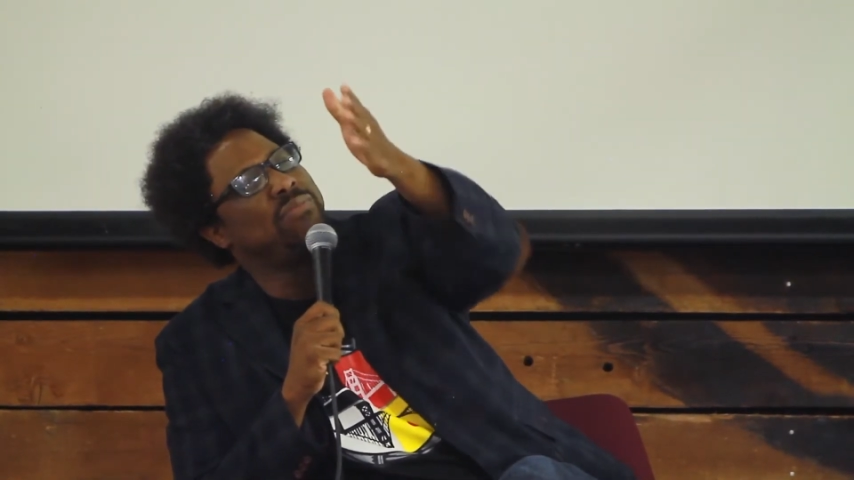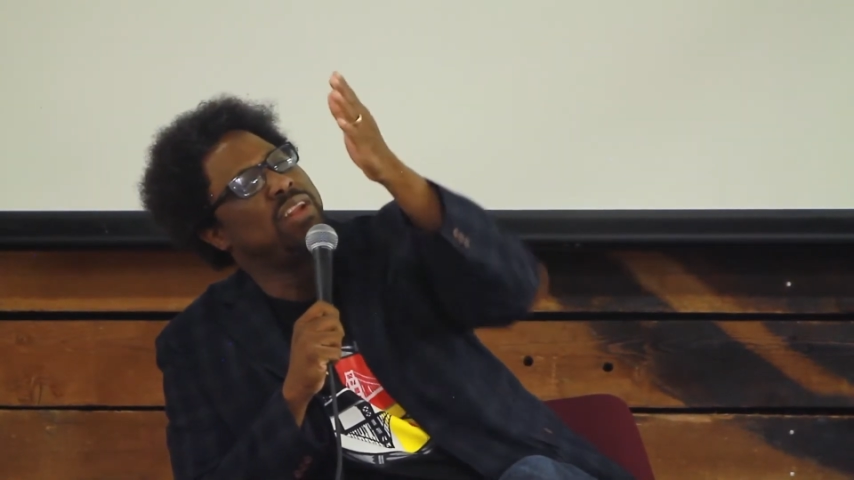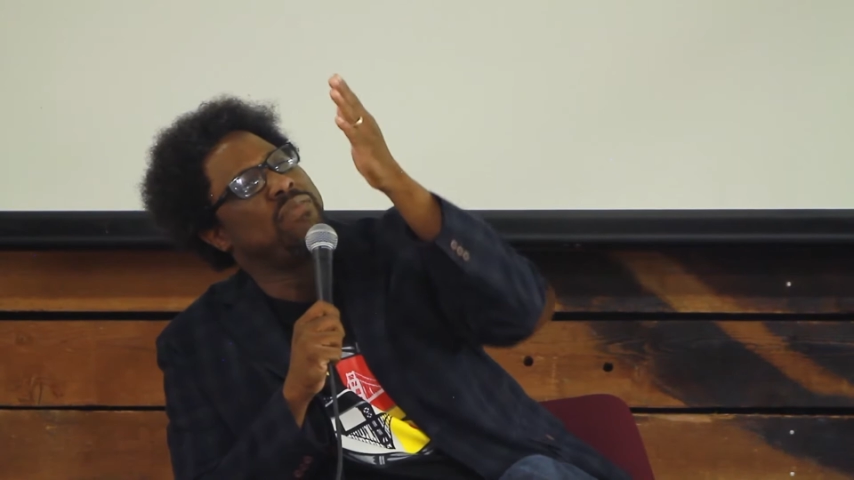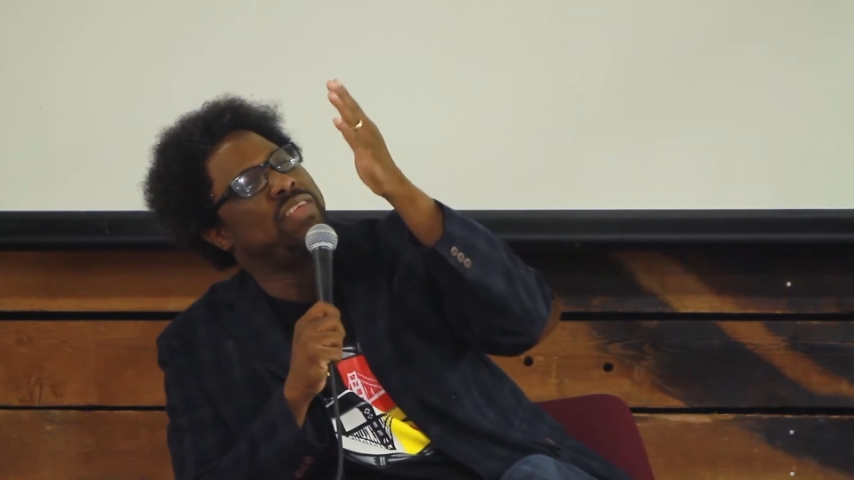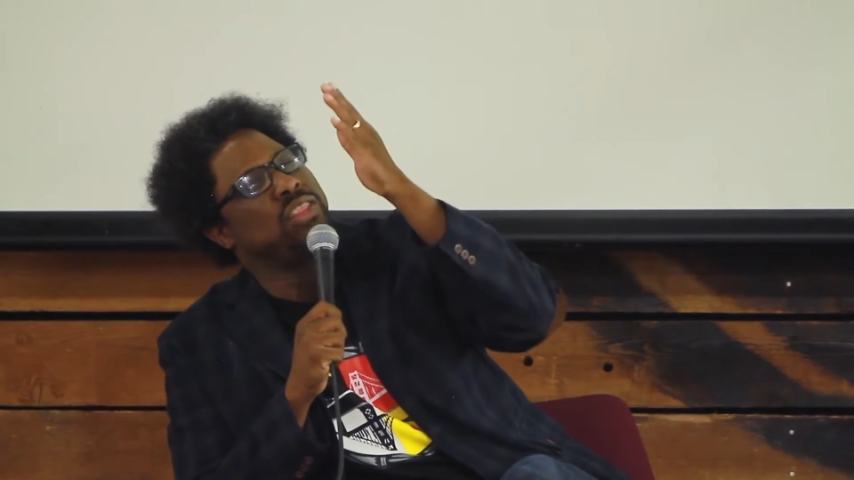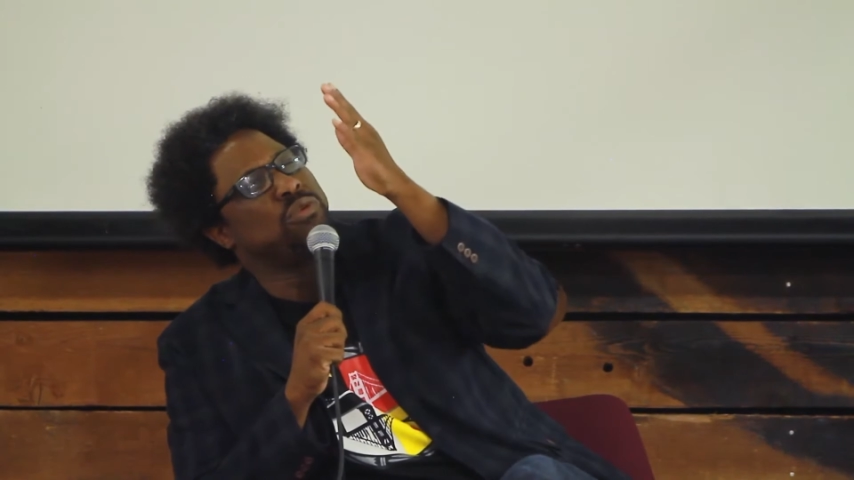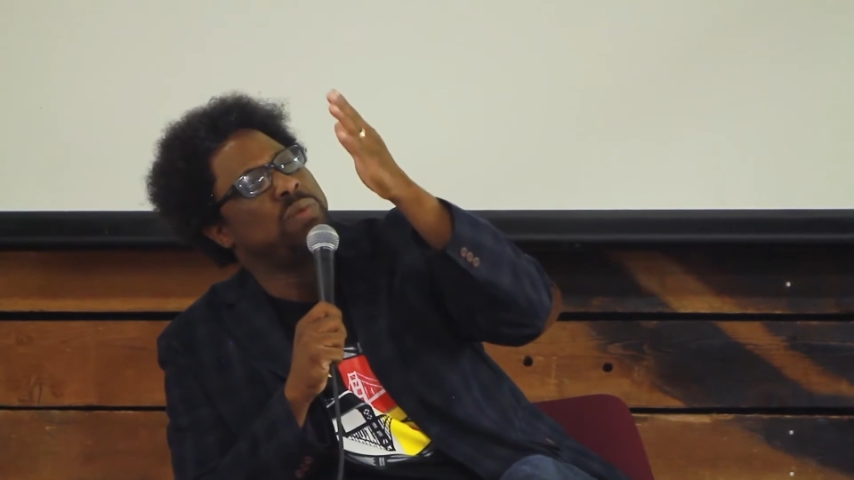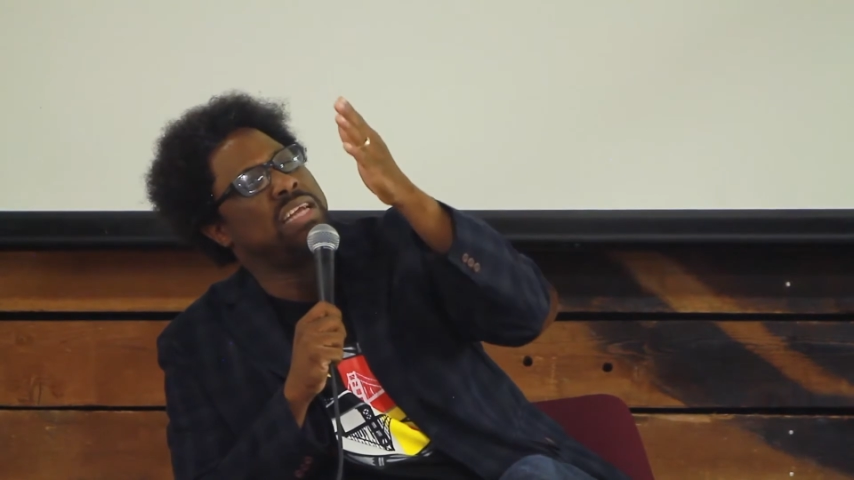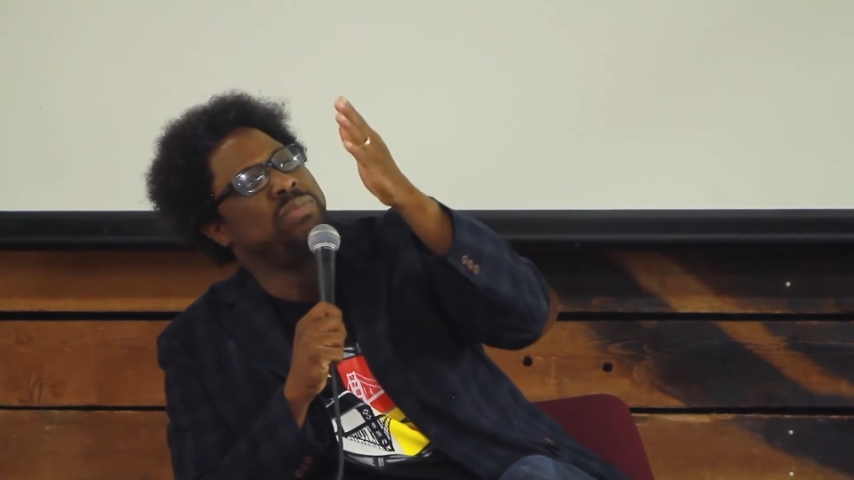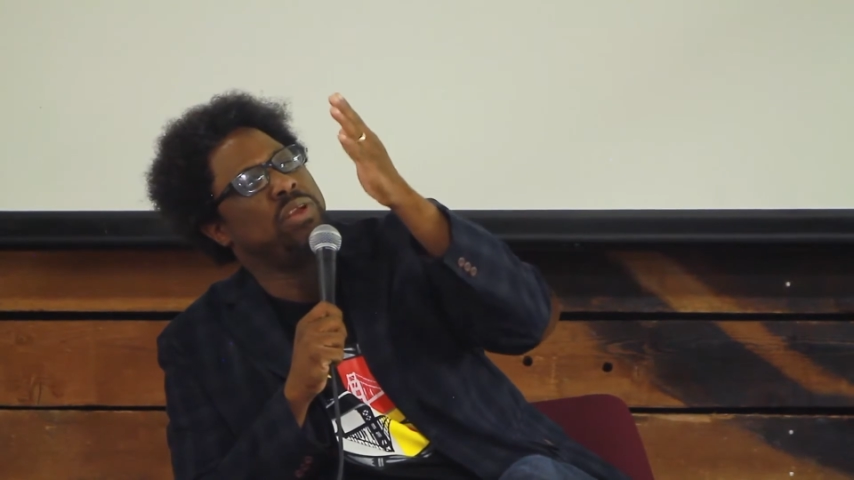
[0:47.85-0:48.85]
but I feel like the
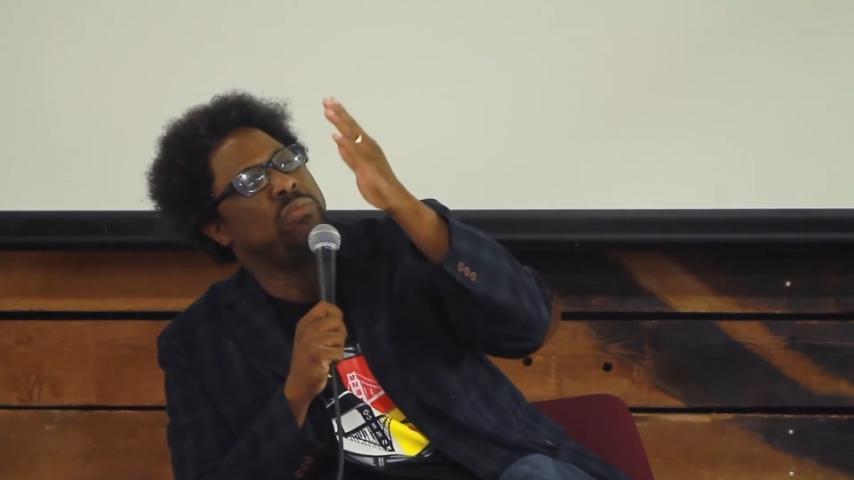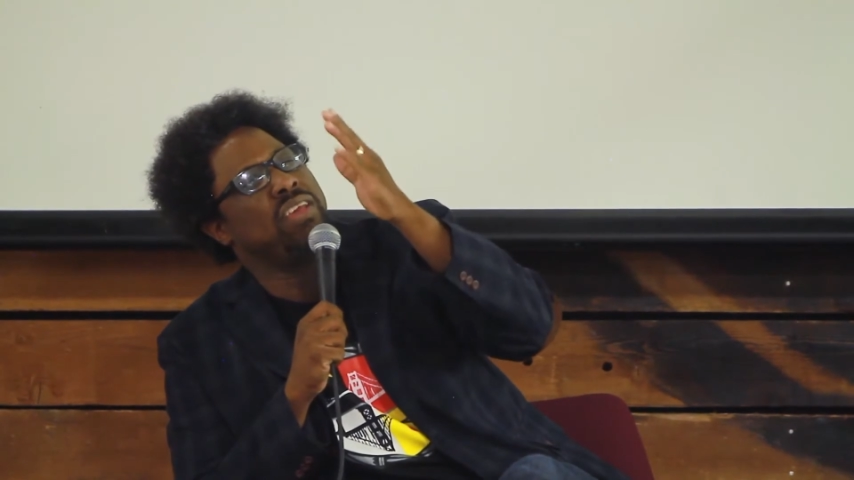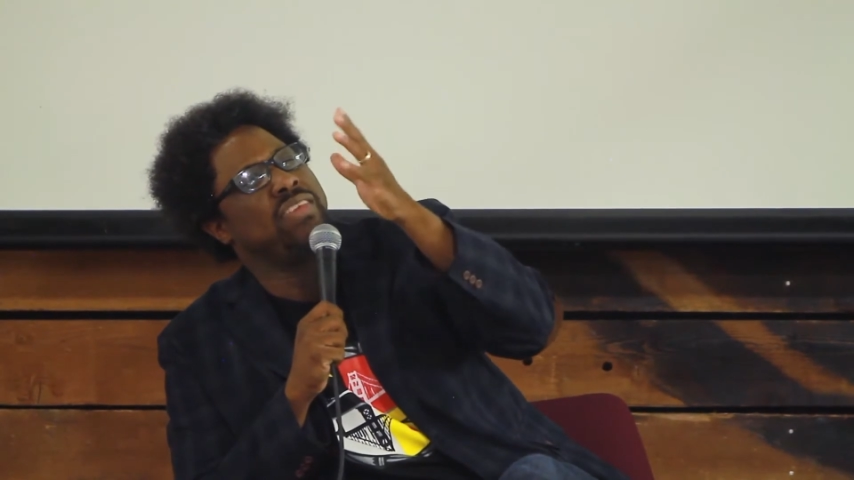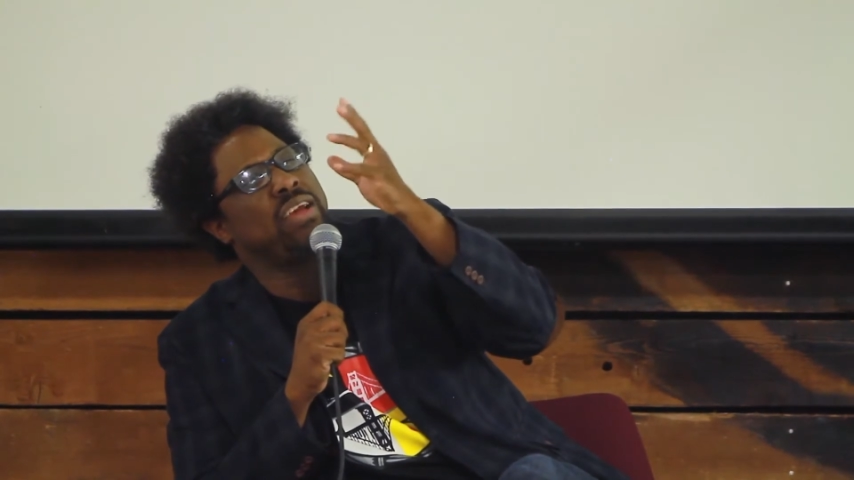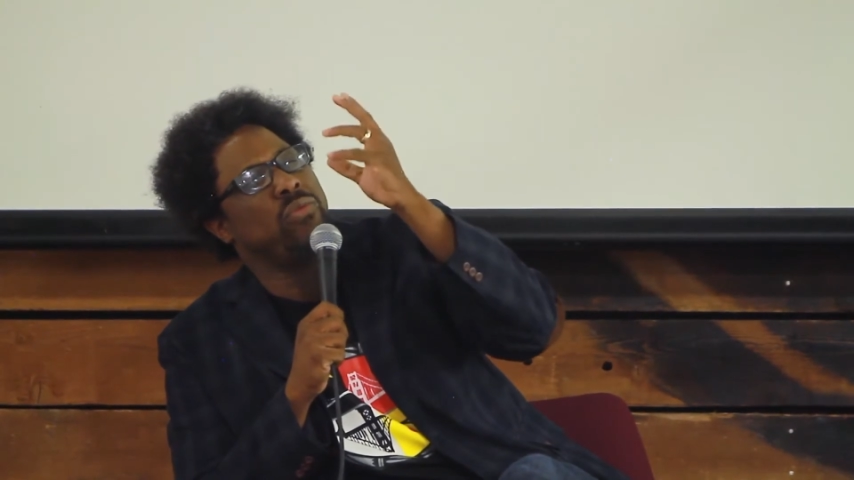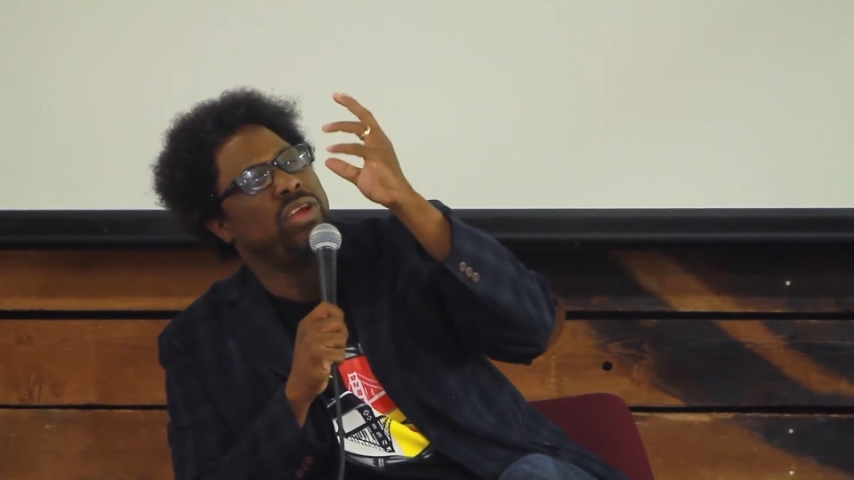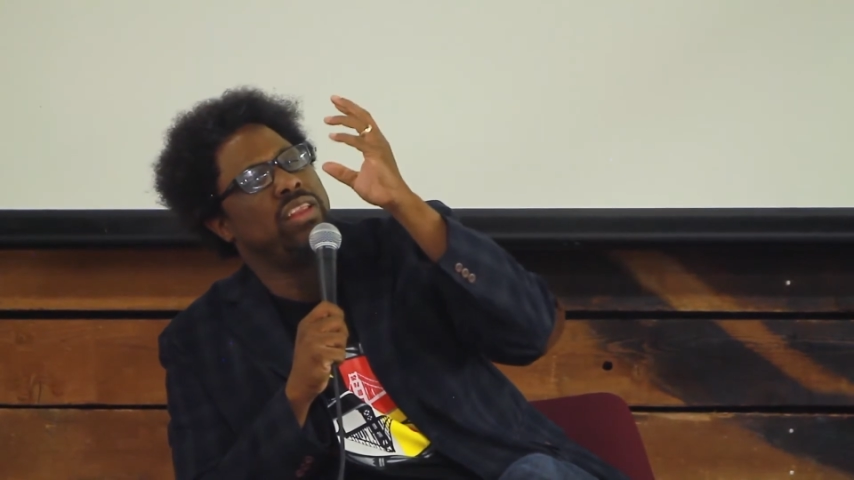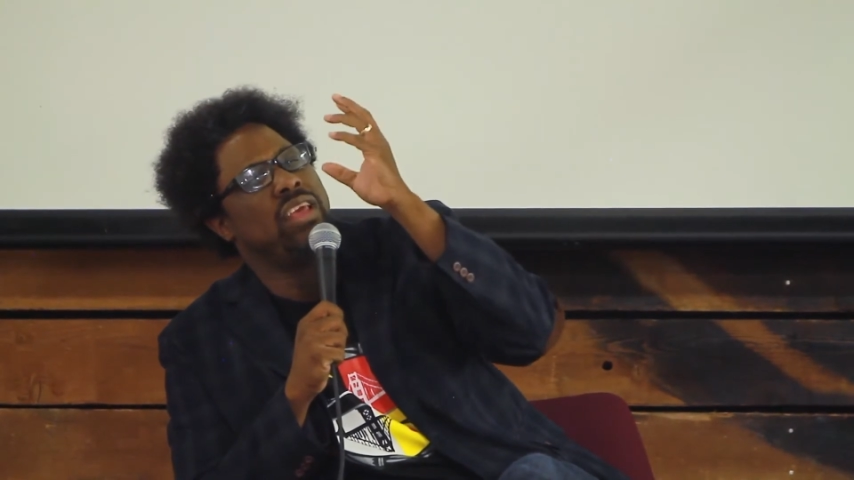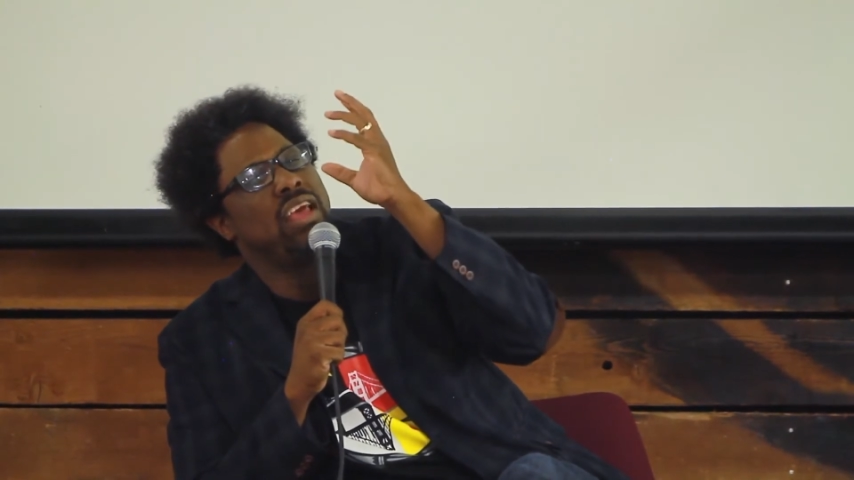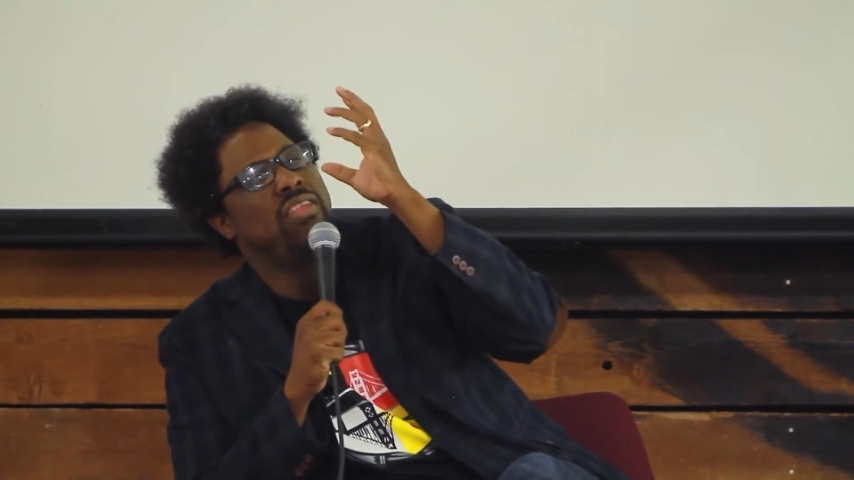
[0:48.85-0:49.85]
responsibility to me is like when